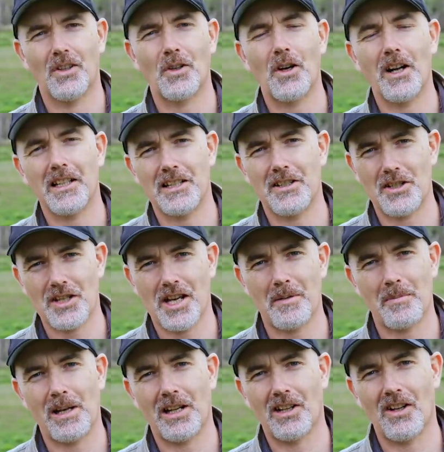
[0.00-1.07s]
All right, let's chat
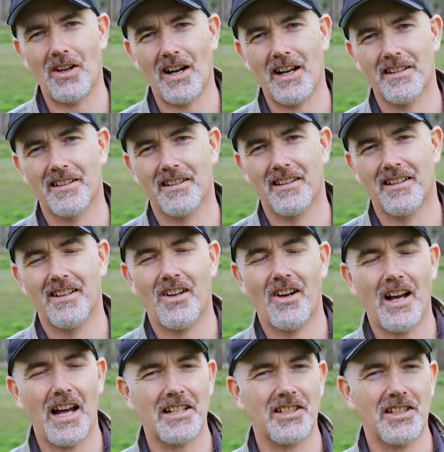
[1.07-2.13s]
about light.
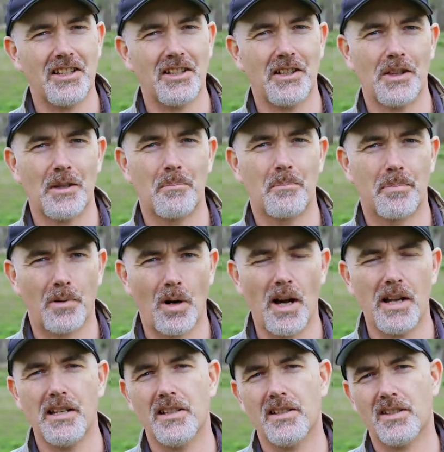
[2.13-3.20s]
I actually think the
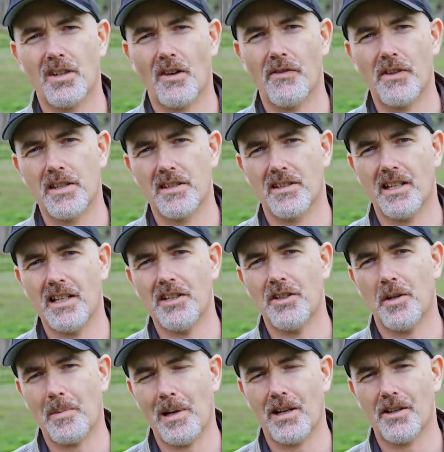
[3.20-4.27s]
brightness of the scene
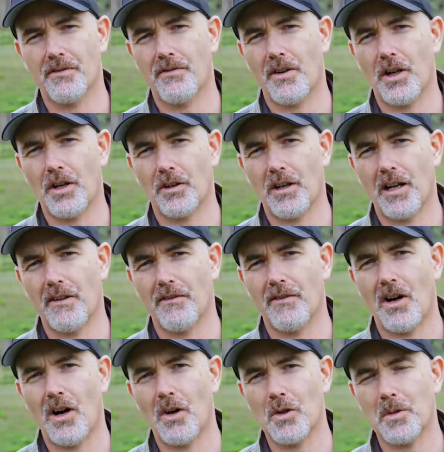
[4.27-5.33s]
you're about to photograph
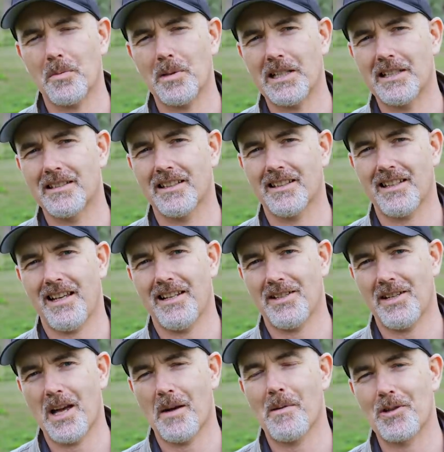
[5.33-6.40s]
ultimately dictates
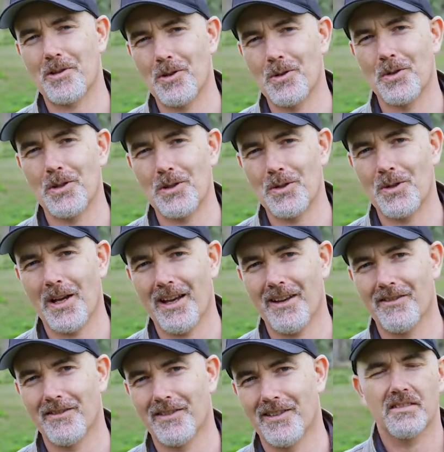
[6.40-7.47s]
how much noise you
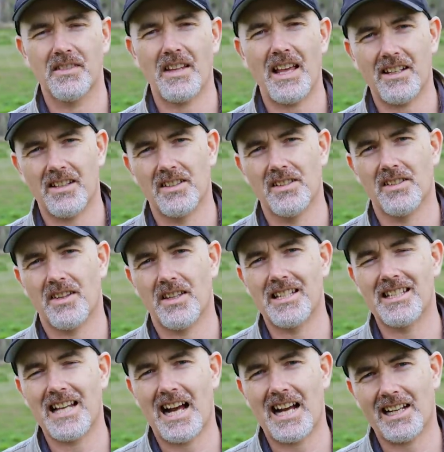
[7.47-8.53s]
have. That is, the
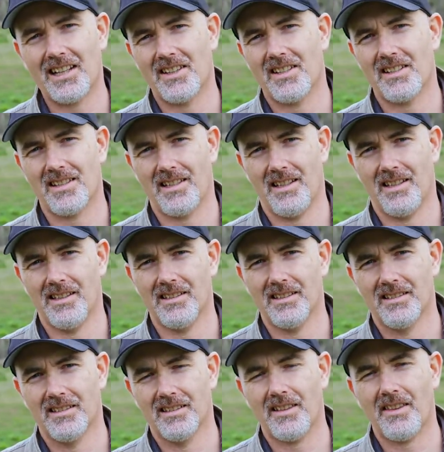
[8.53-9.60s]
darker the scene,
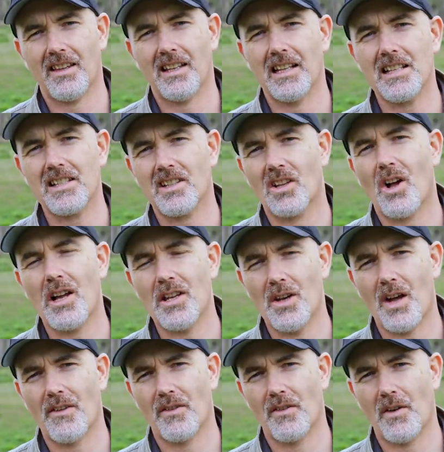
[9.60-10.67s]
the less light you
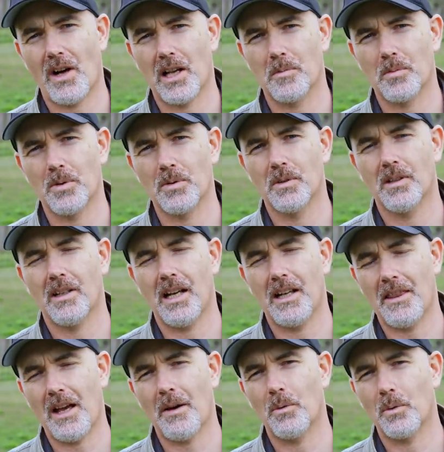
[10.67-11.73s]
have available,
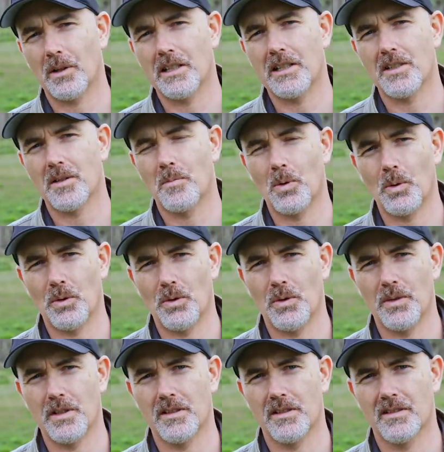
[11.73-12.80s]
and that will lead to more
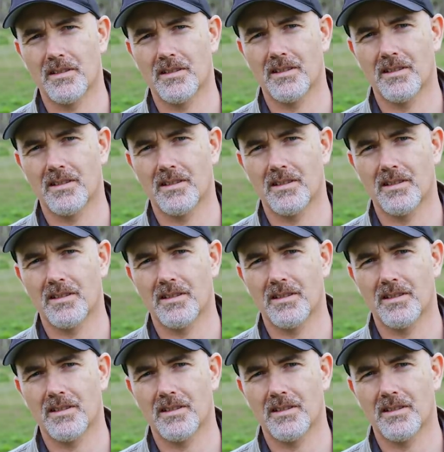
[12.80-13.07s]
noise.